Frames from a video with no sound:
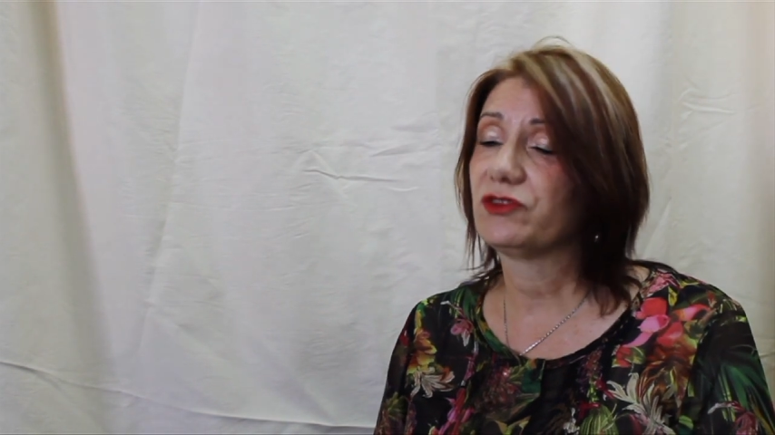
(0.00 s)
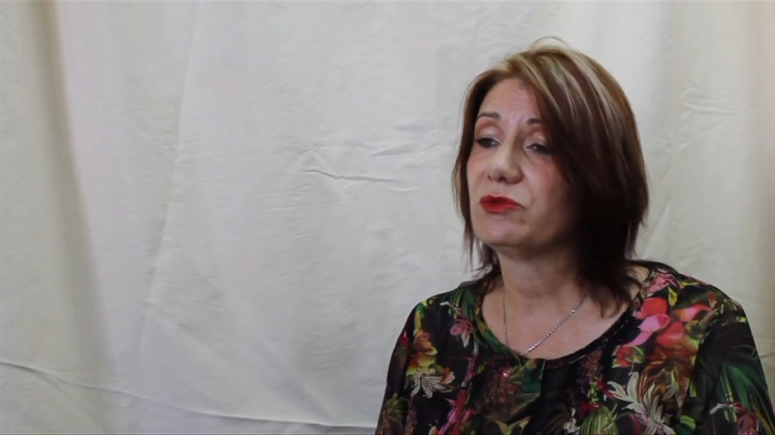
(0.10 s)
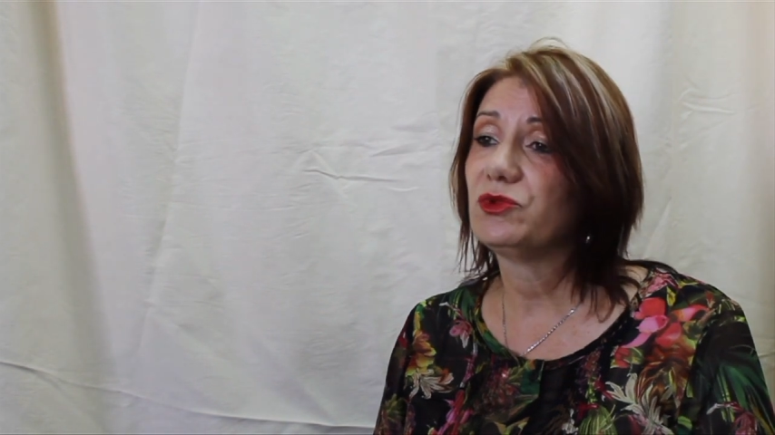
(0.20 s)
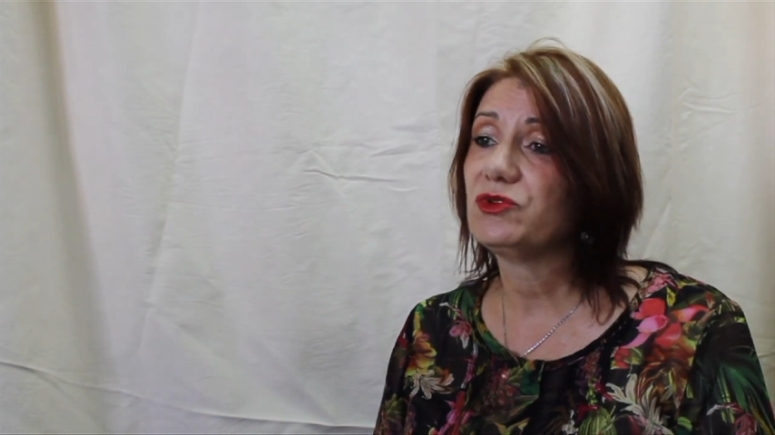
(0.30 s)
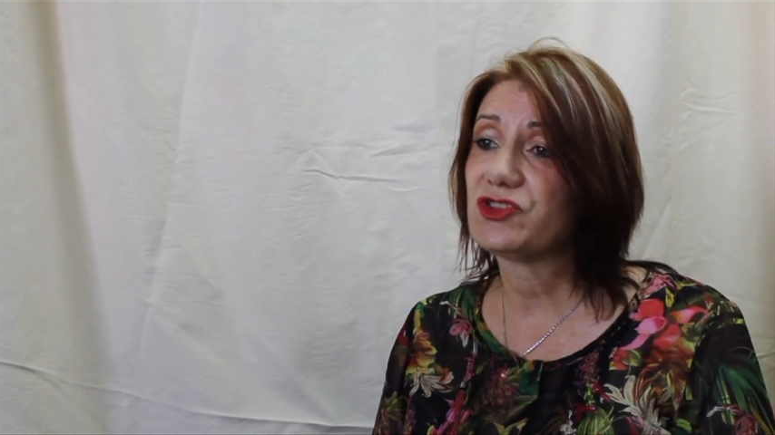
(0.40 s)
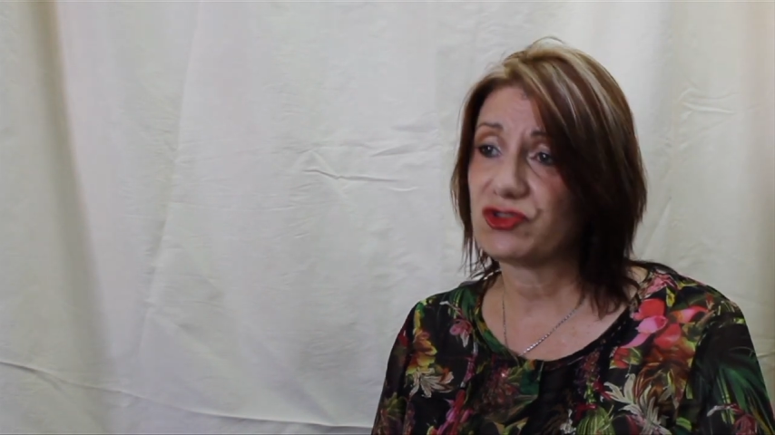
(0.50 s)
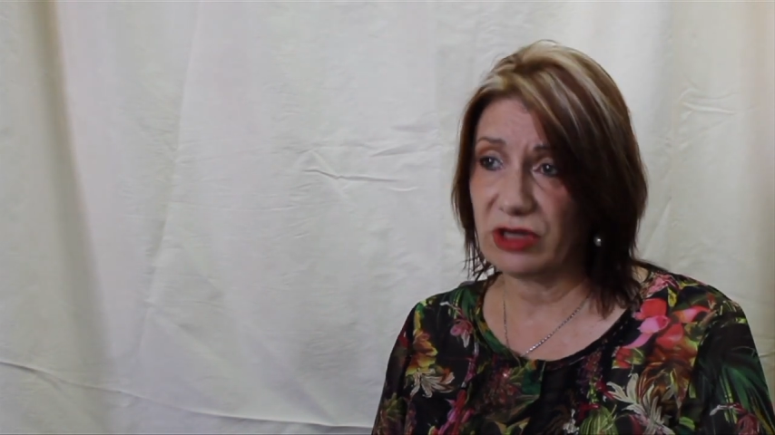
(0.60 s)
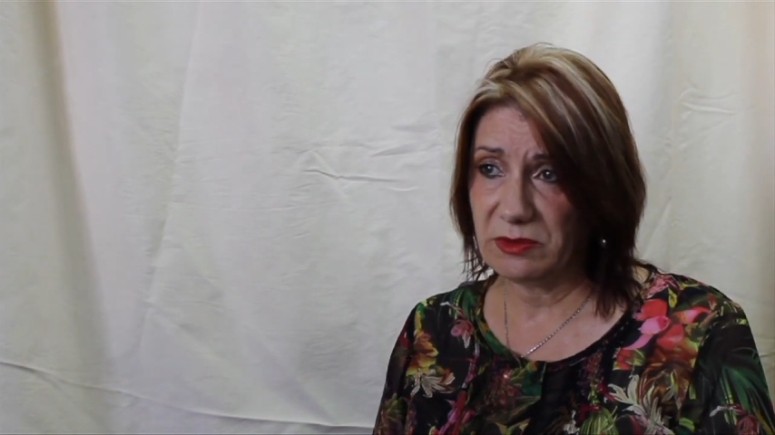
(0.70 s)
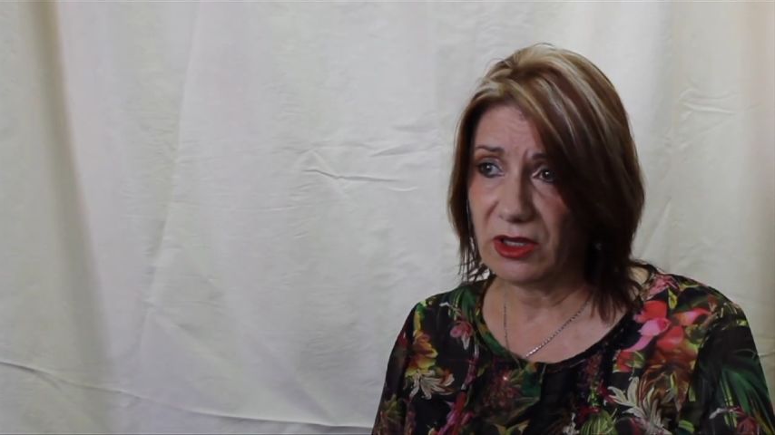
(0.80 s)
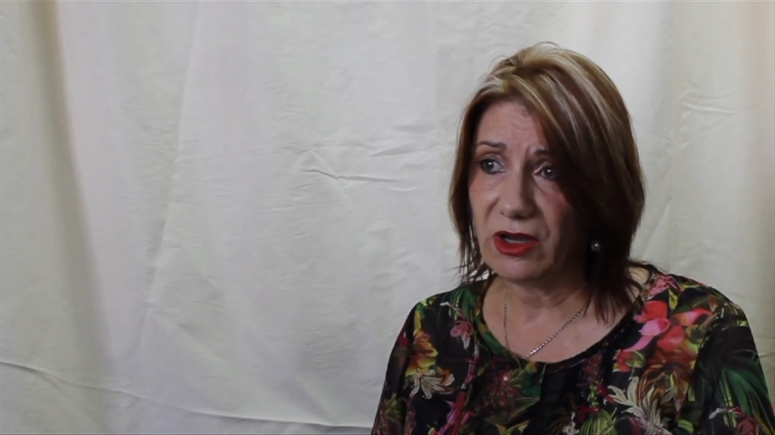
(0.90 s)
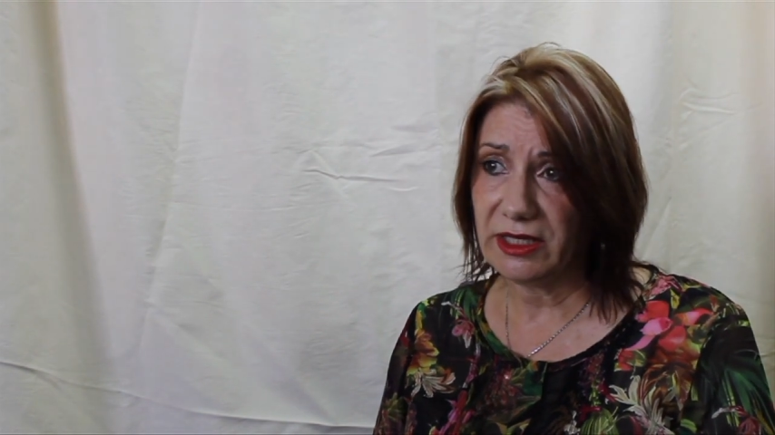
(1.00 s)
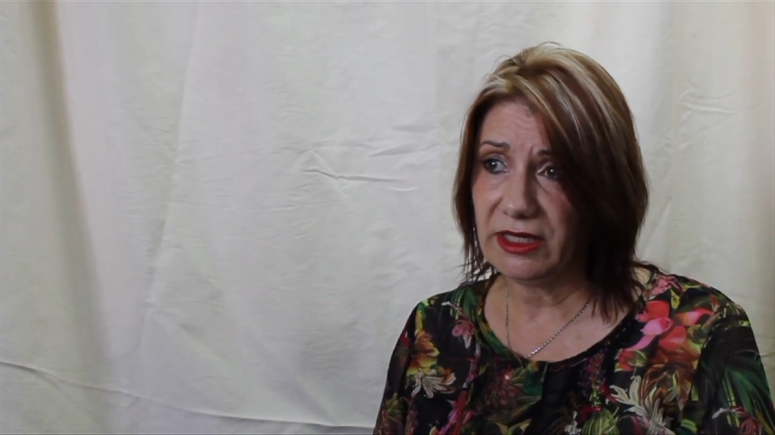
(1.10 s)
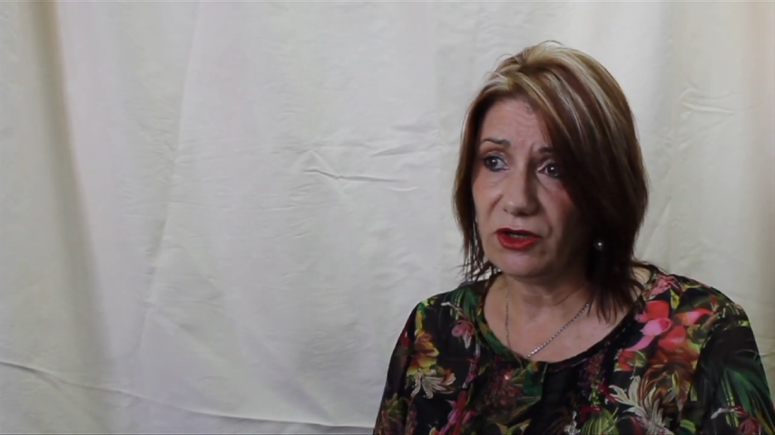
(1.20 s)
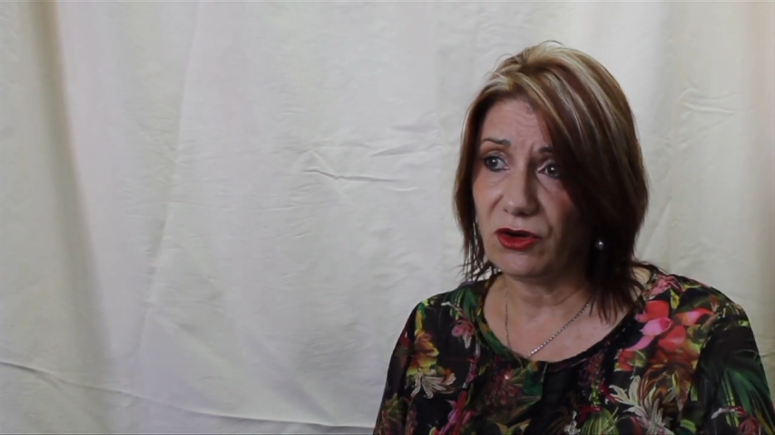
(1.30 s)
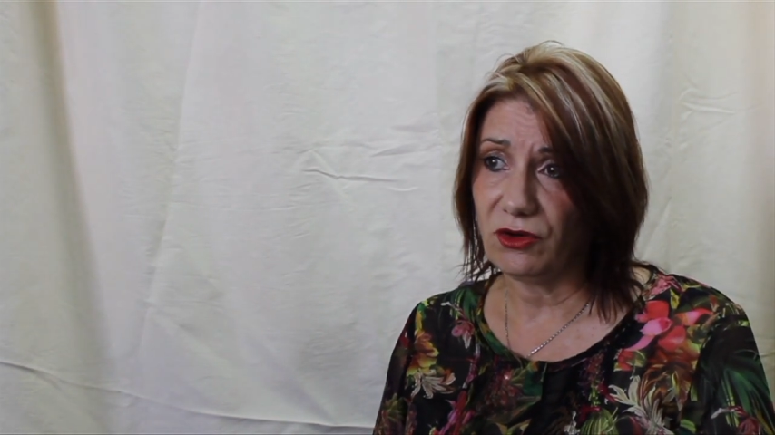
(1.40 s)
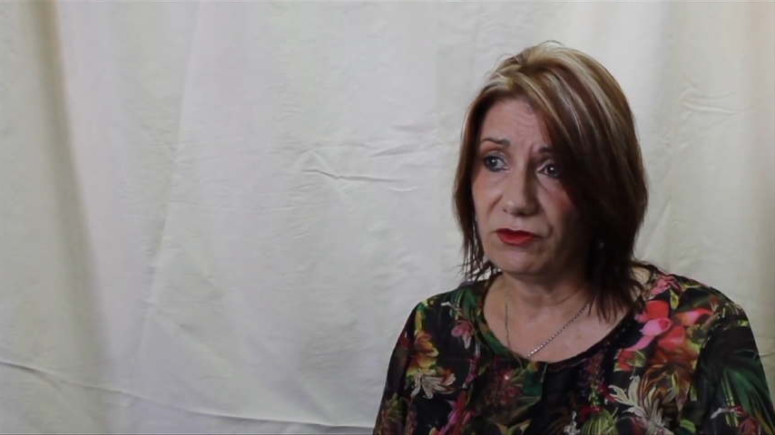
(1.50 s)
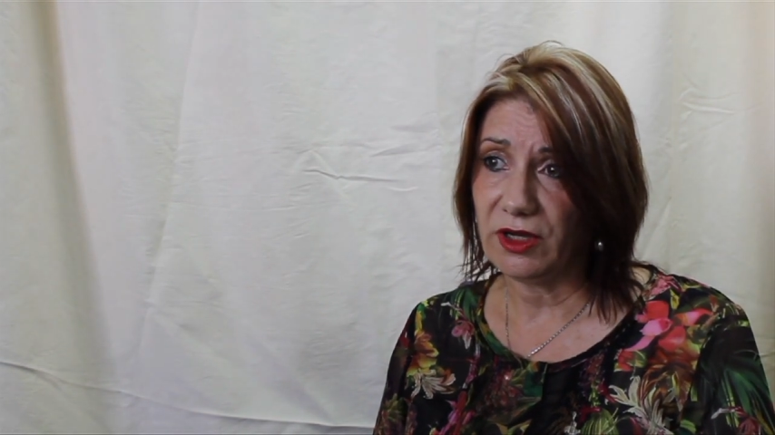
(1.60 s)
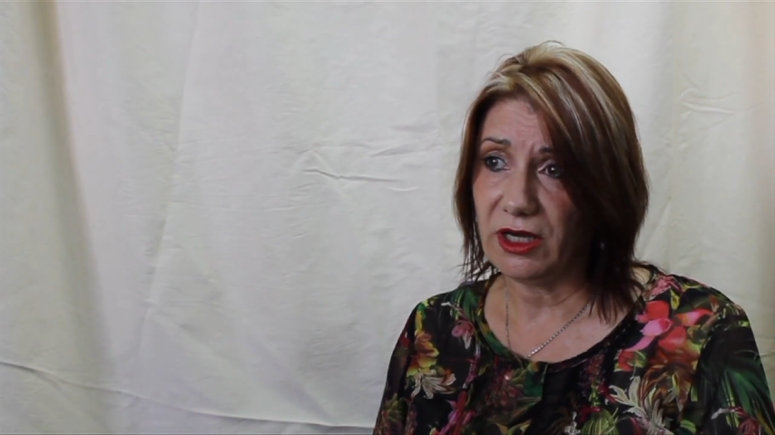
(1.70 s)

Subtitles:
some good streamlining of